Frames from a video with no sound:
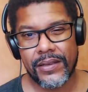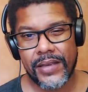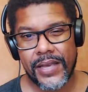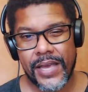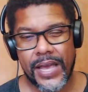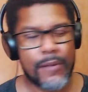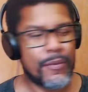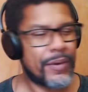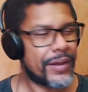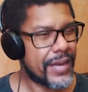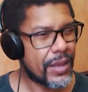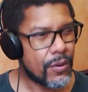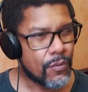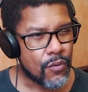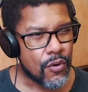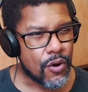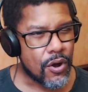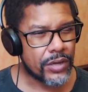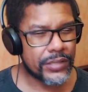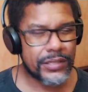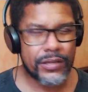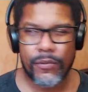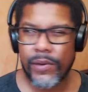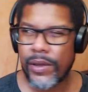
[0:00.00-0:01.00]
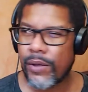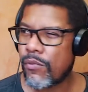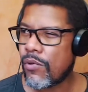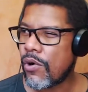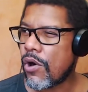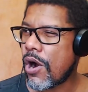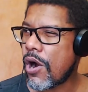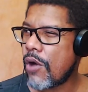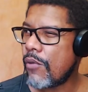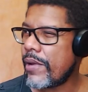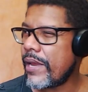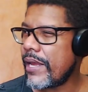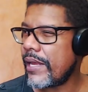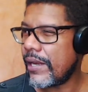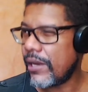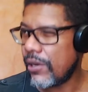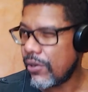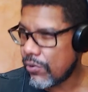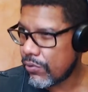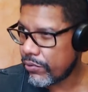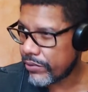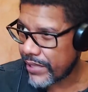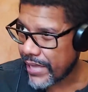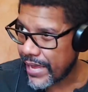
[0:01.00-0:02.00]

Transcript: and when I walked away, well, how he looked